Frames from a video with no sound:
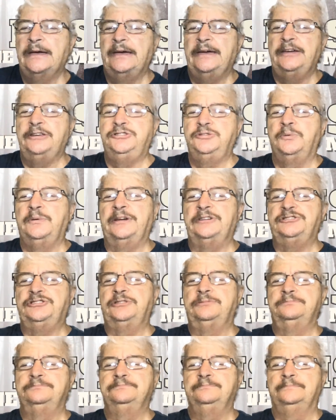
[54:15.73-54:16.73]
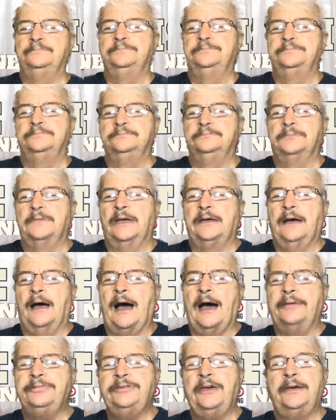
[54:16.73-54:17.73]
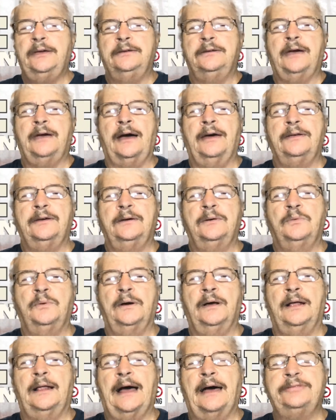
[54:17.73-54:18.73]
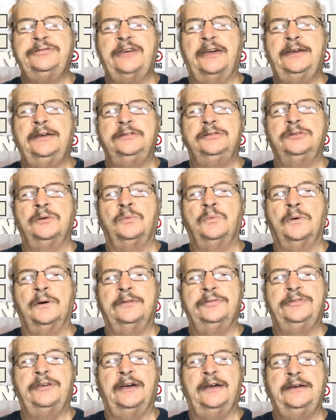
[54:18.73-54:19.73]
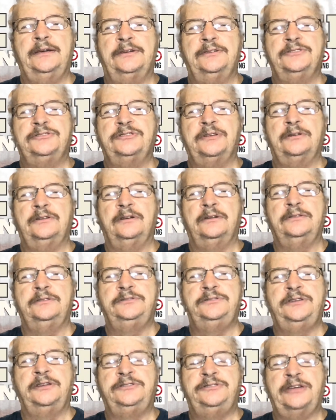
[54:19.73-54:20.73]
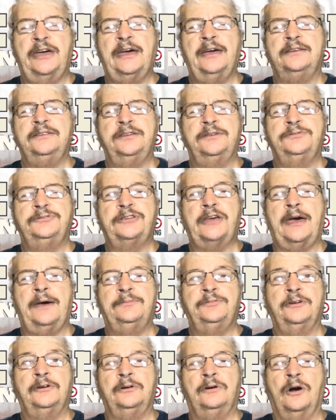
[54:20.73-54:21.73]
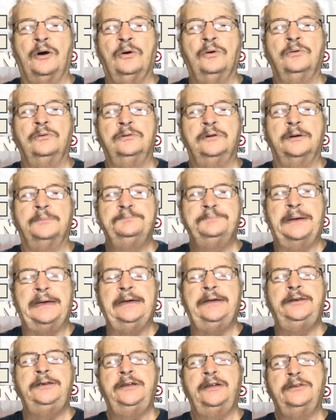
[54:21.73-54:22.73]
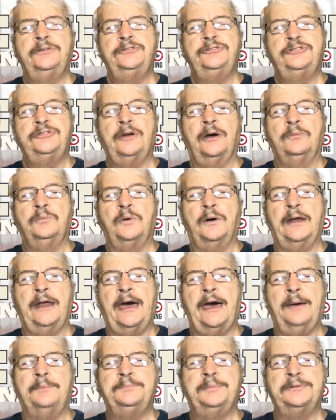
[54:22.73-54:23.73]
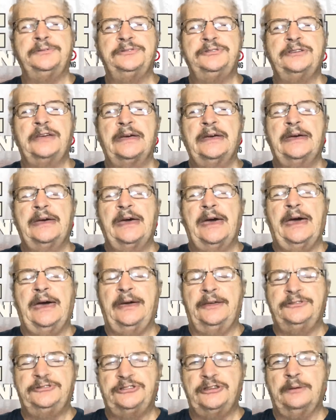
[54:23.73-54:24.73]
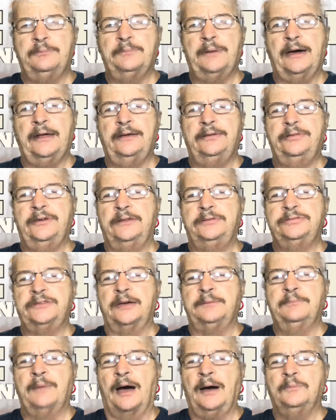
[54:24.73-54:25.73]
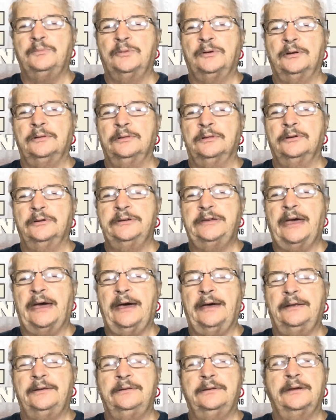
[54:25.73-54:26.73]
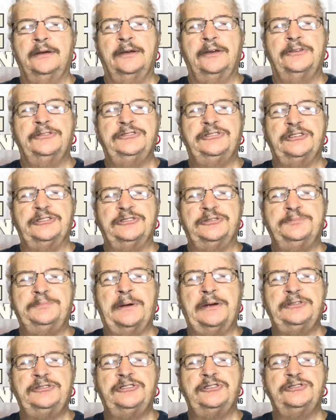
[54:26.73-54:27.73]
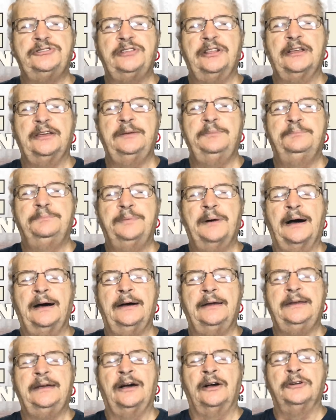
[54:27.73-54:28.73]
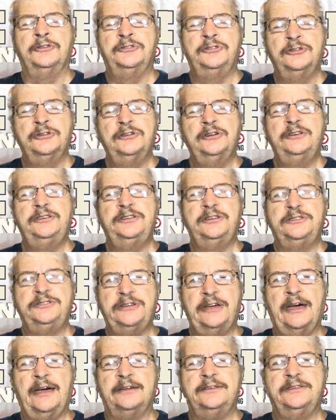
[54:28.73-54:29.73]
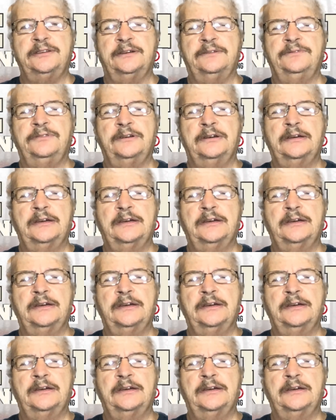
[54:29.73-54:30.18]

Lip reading: intuition? I think the one thing is detectives have their own opinions of what happens, and somebody that they might want to look at suspiciously, but a good detective